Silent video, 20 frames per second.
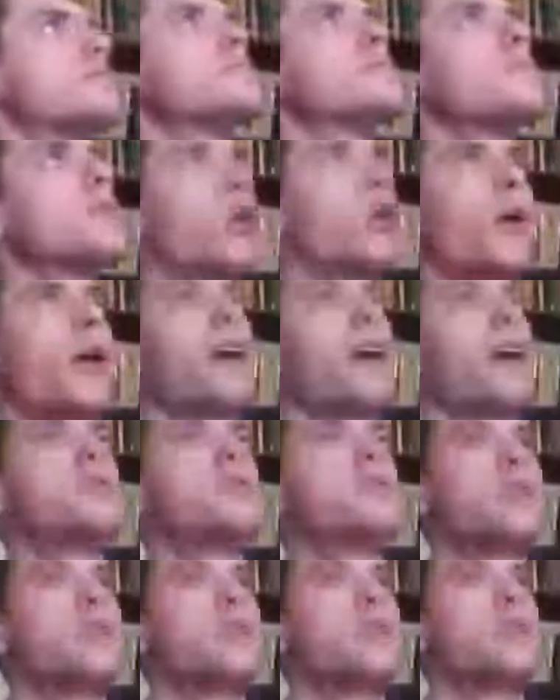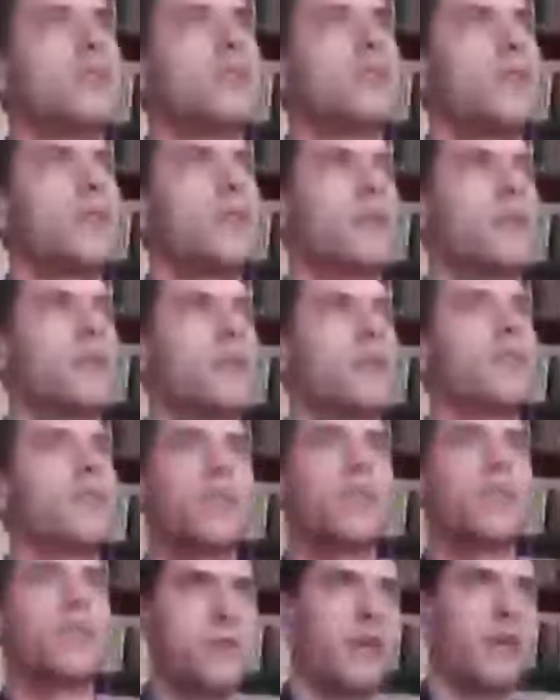location.
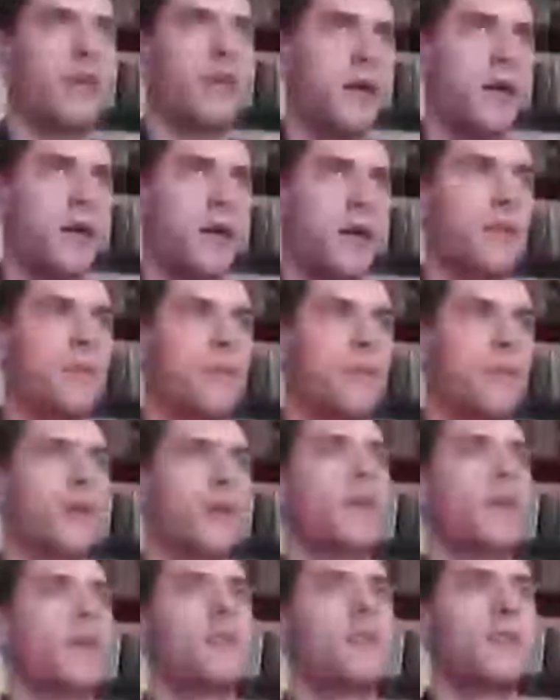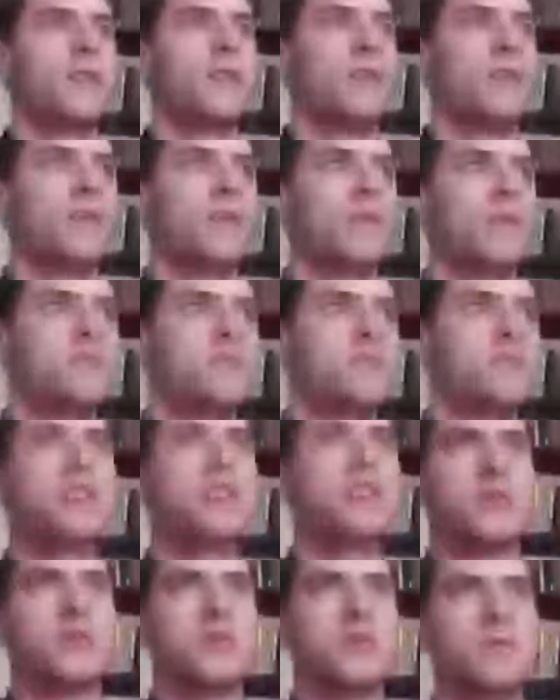There's going to be
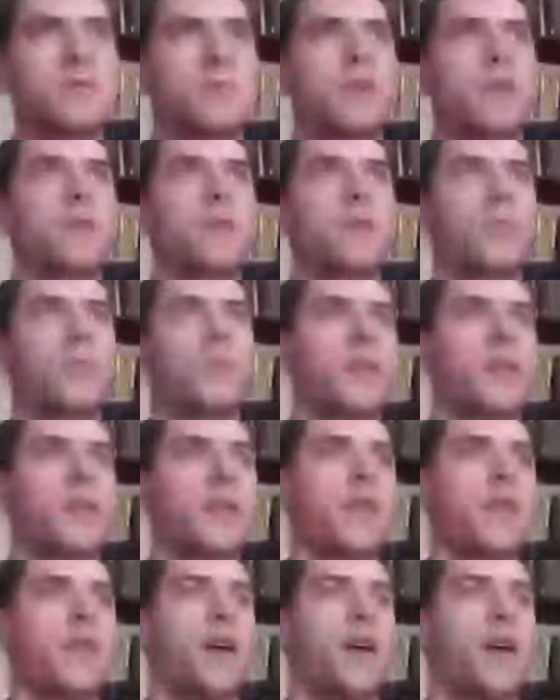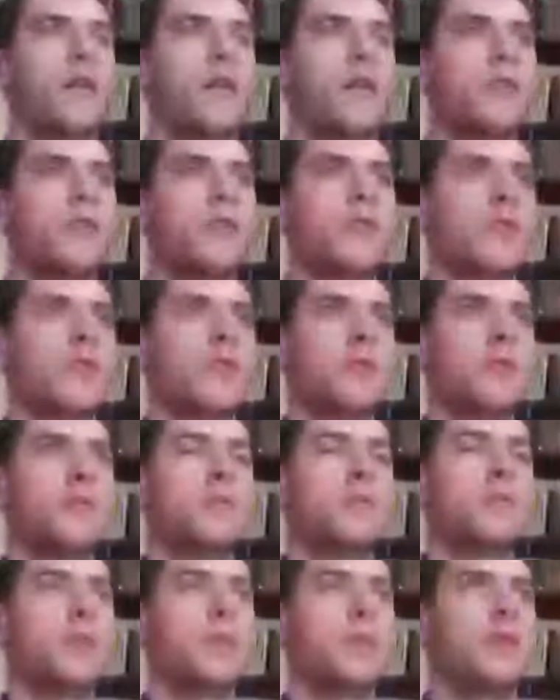changes within that,
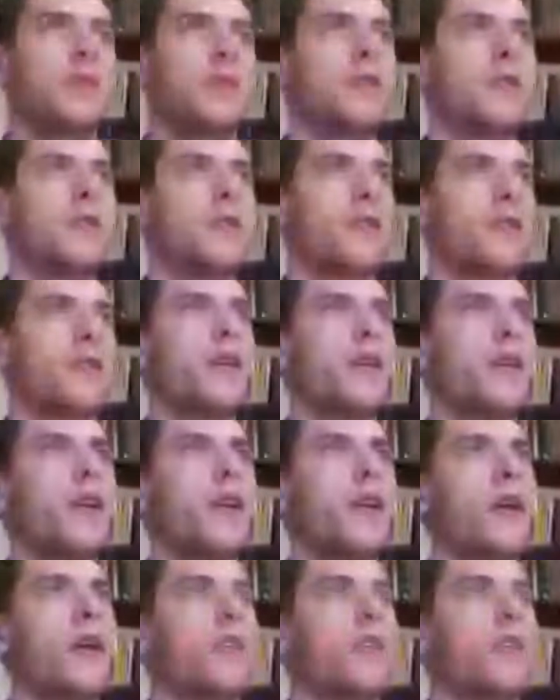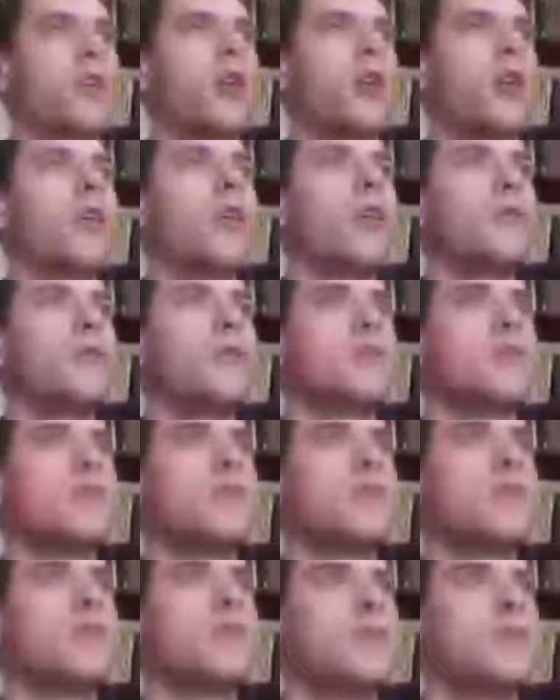but they're all
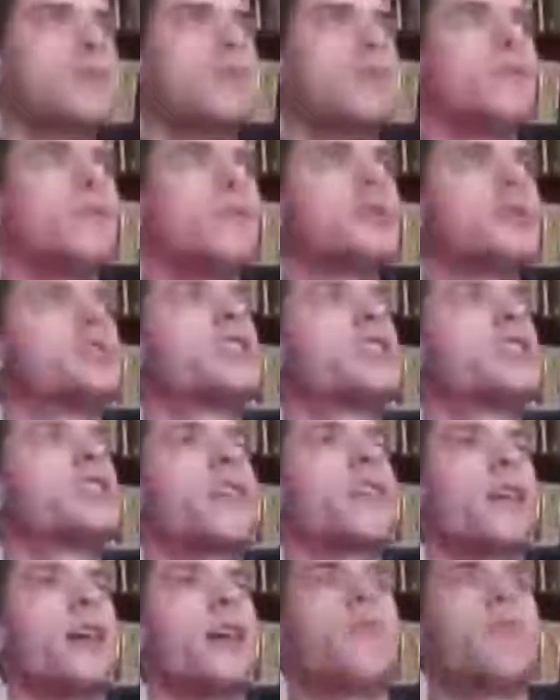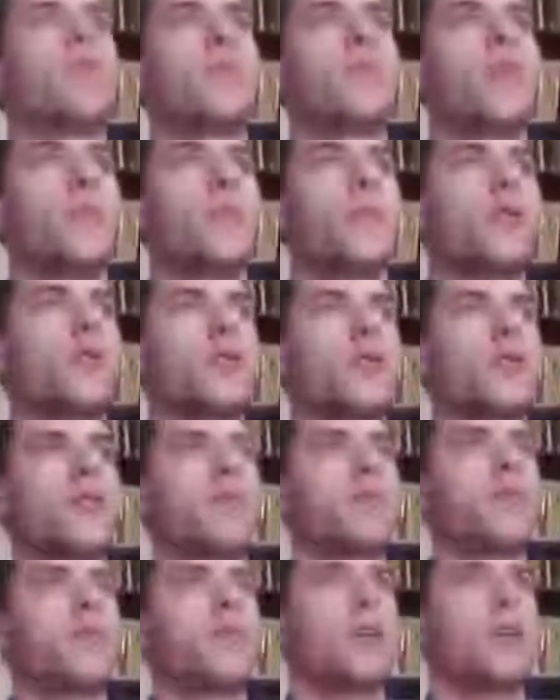sharing of some sort
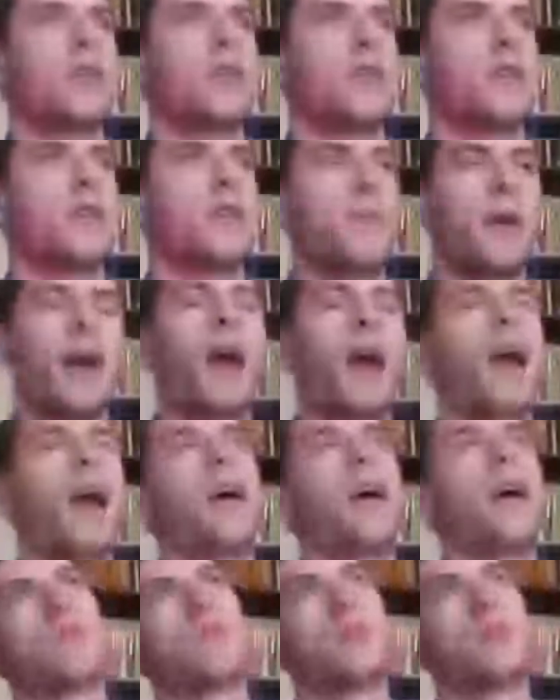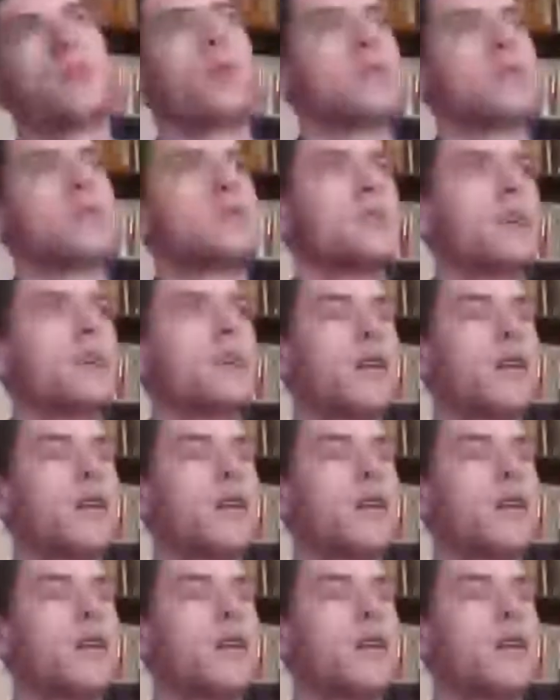of archetype. And of course,